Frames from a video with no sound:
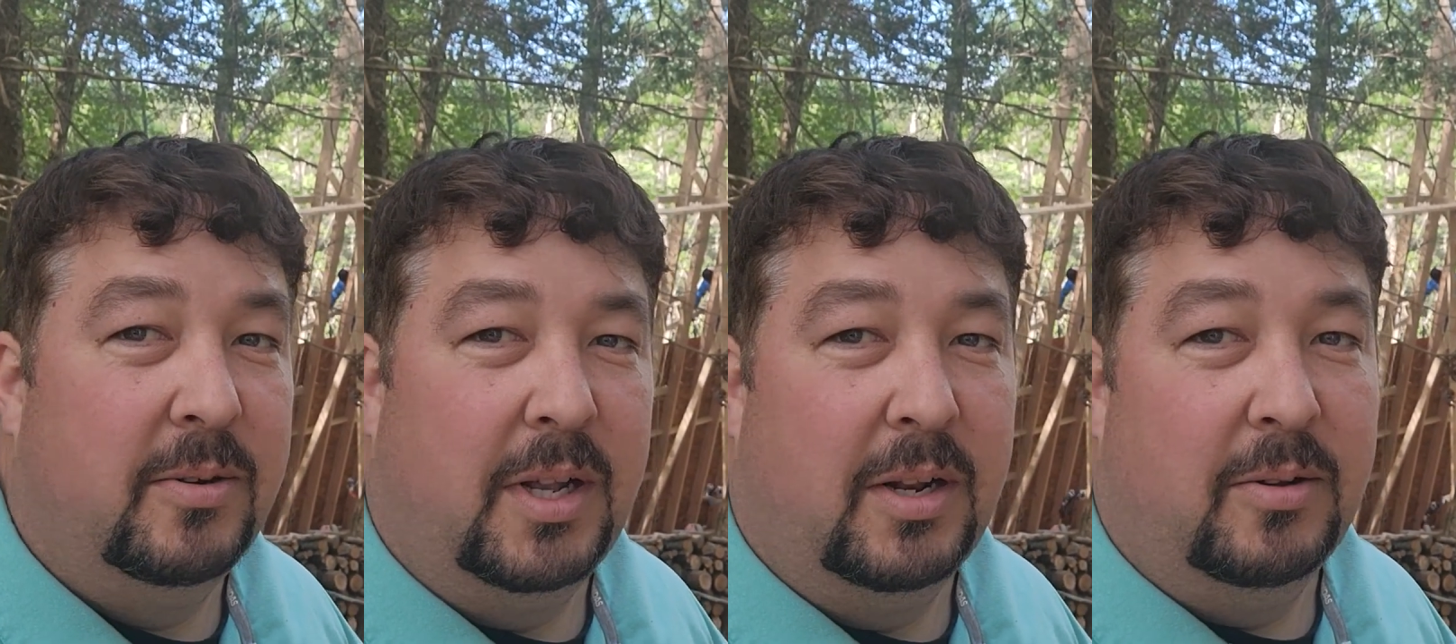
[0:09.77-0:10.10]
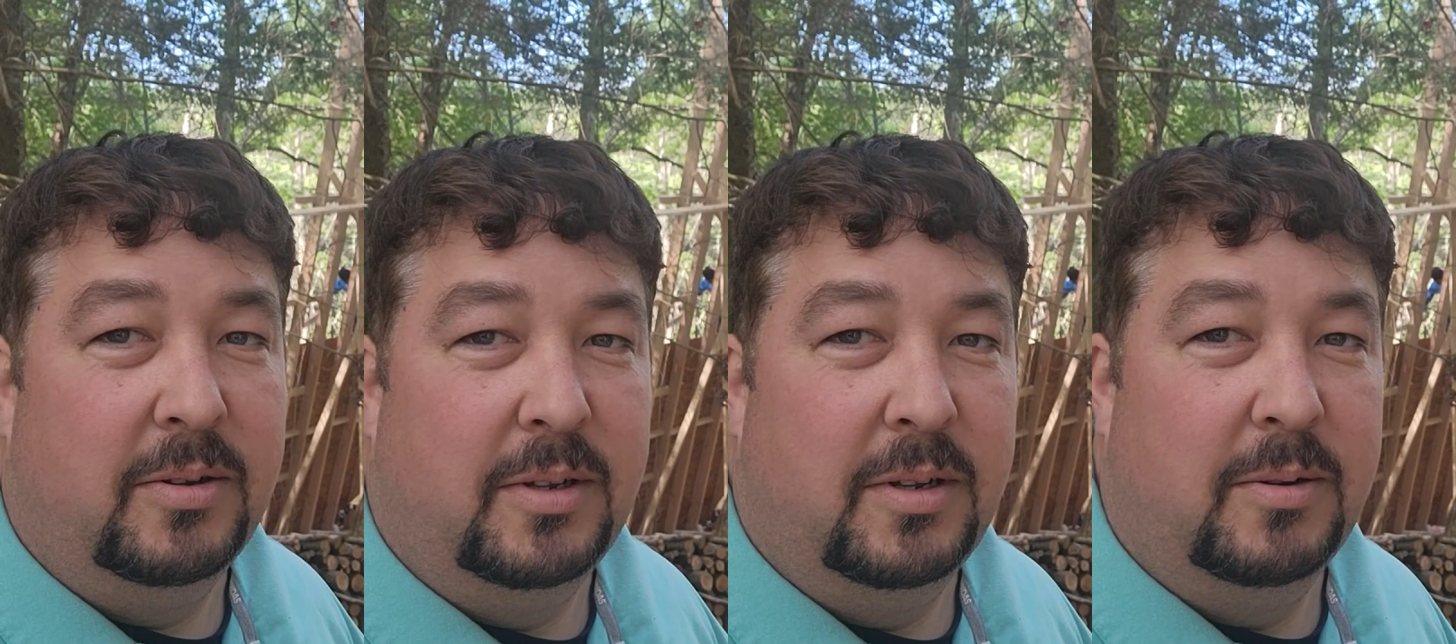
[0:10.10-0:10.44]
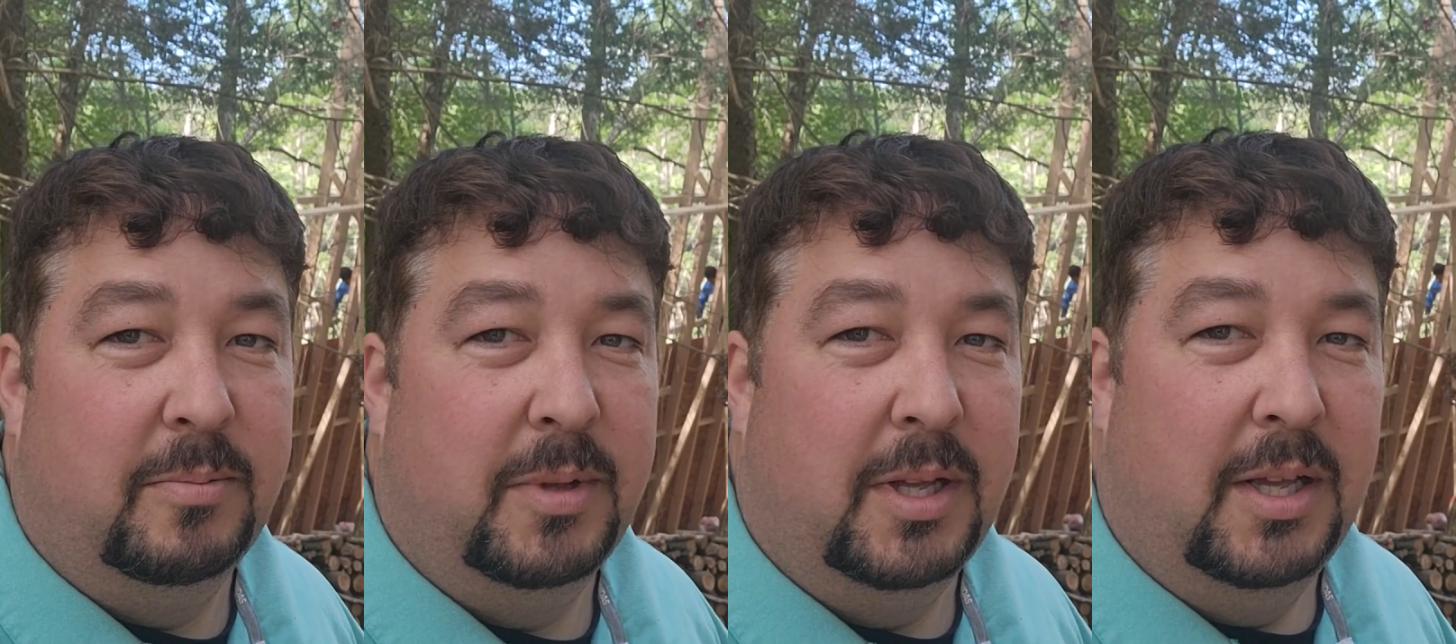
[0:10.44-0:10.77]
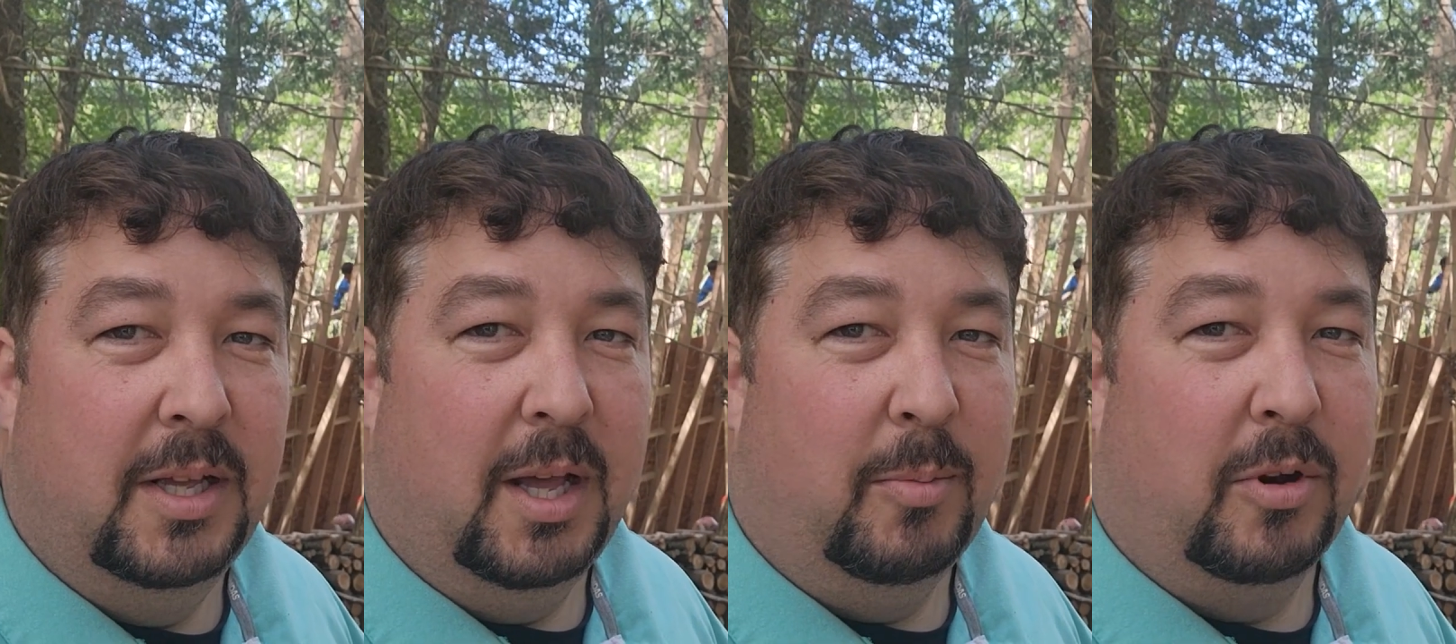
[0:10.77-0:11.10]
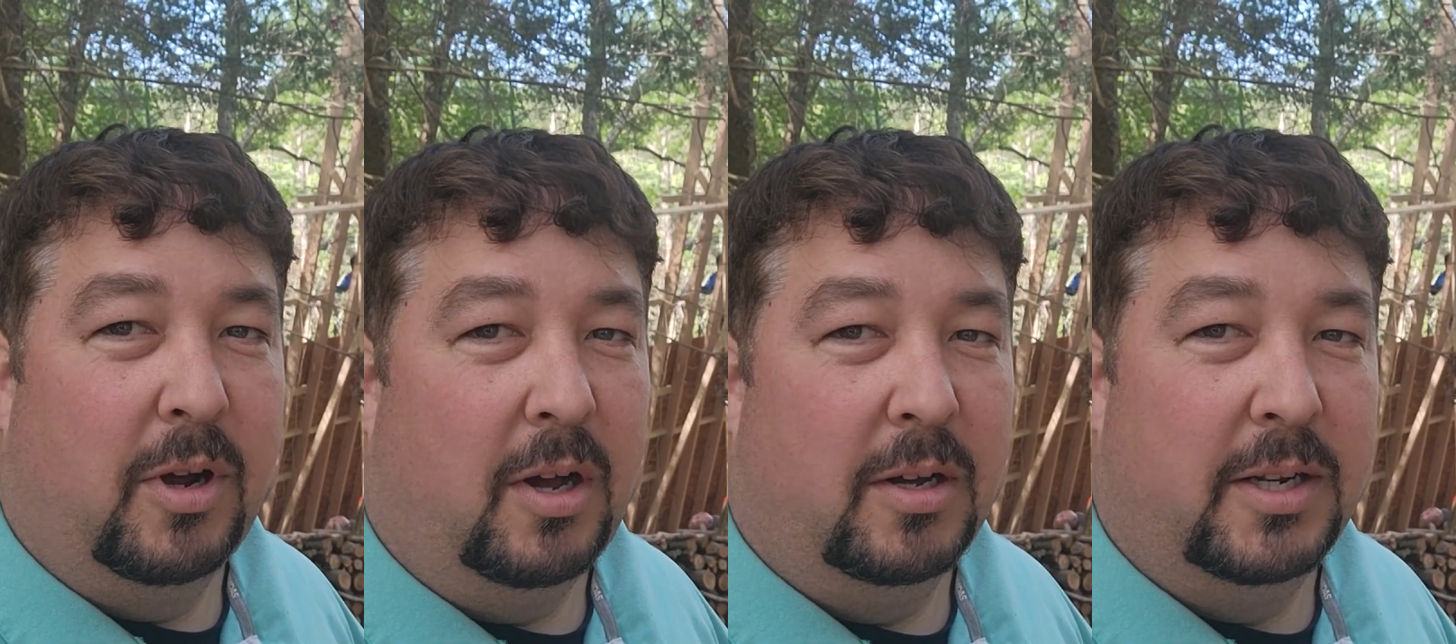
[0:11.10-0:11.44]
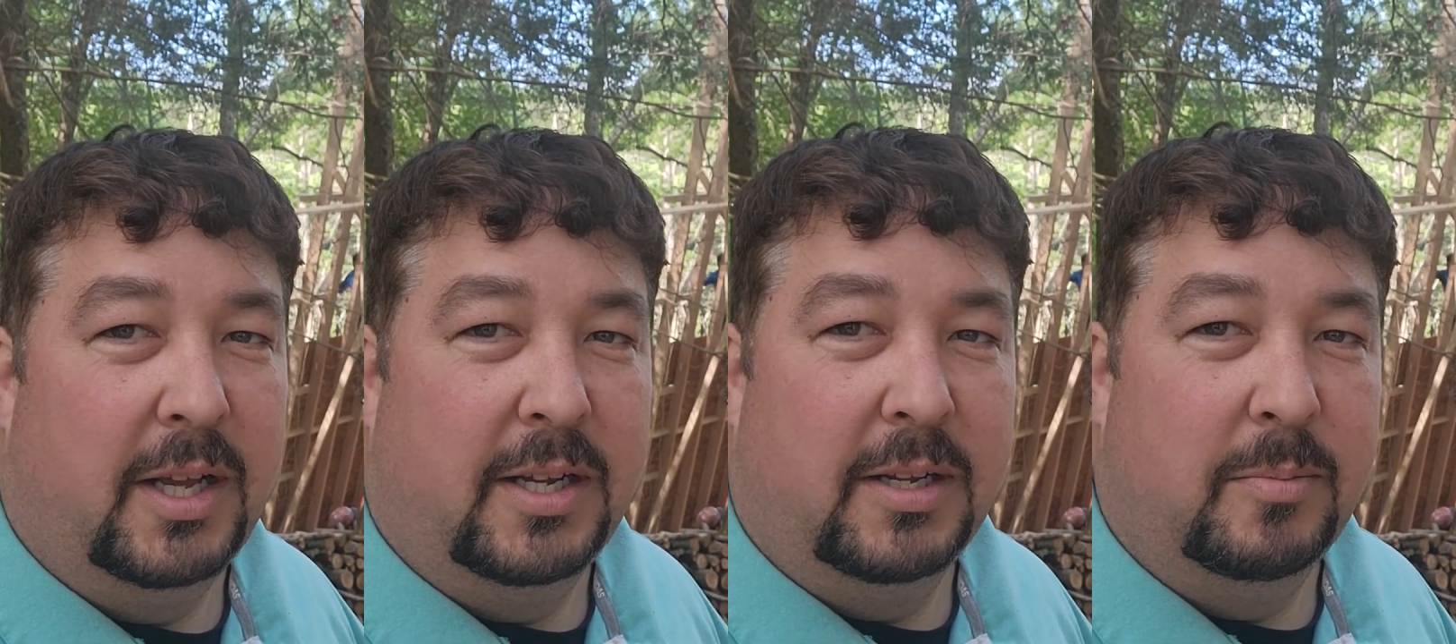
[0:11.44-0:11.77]
I'm gonna call it
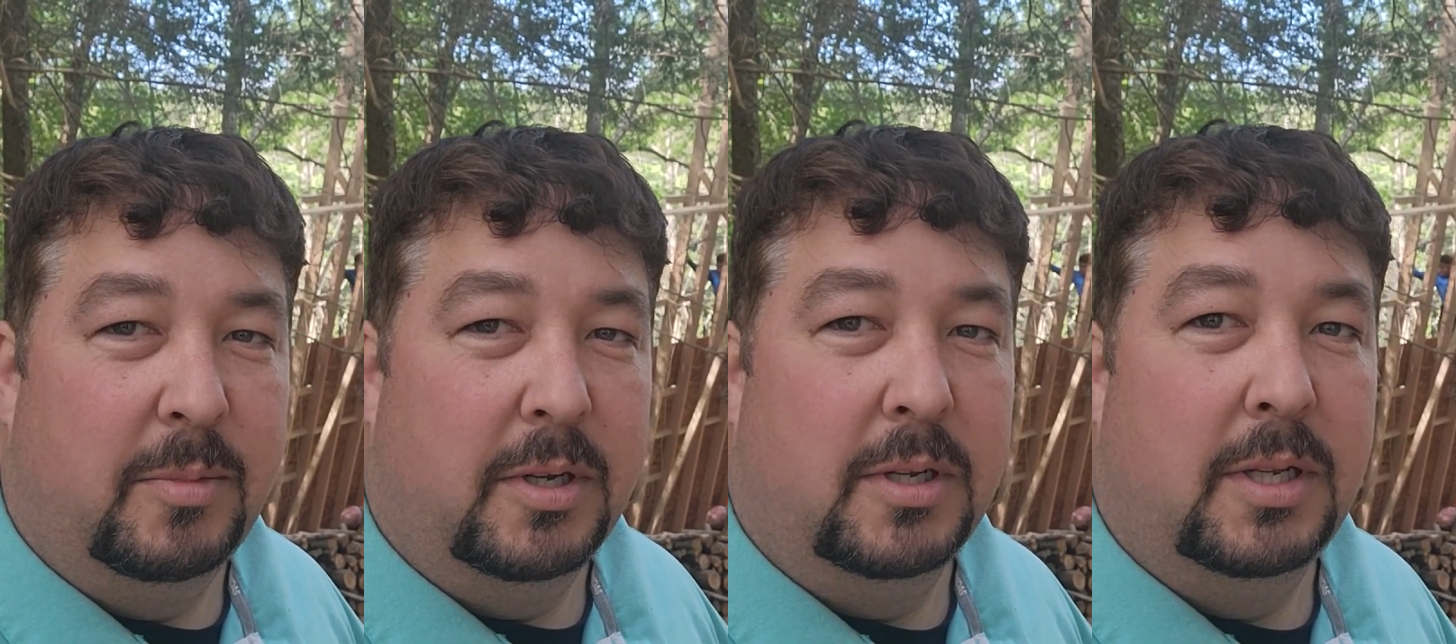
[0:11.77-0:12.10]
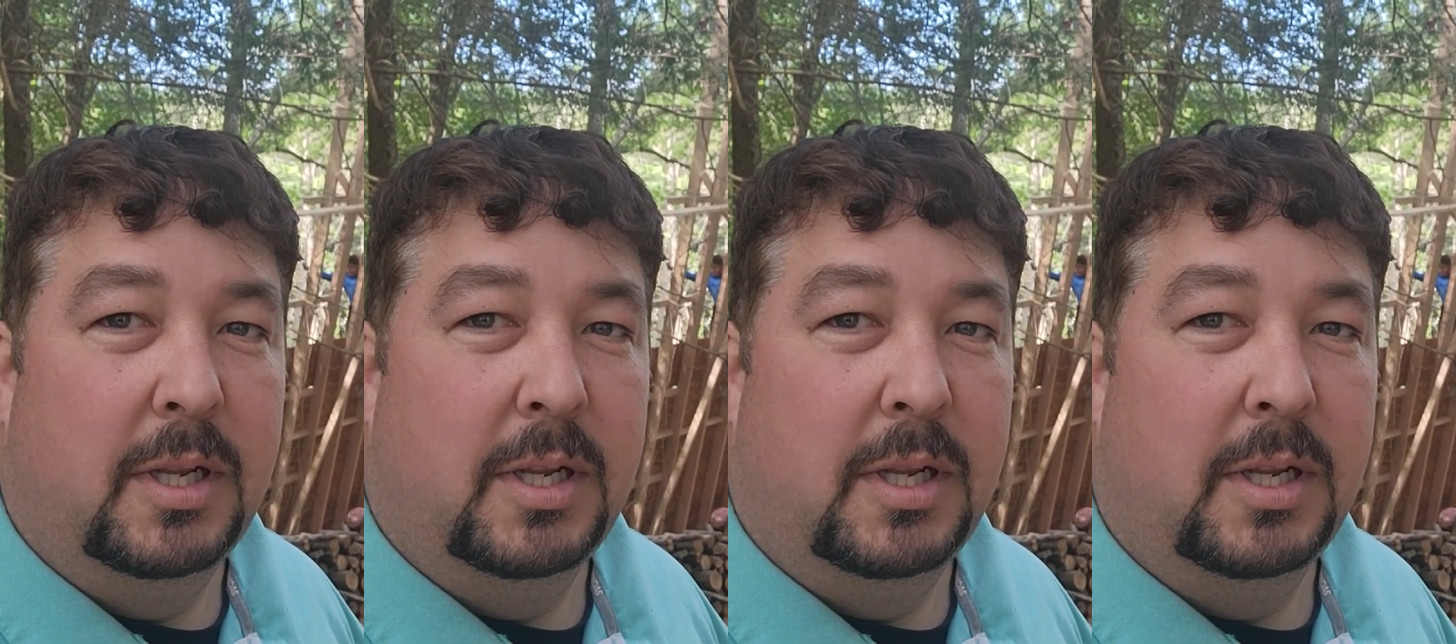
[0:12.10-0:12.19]
decking, but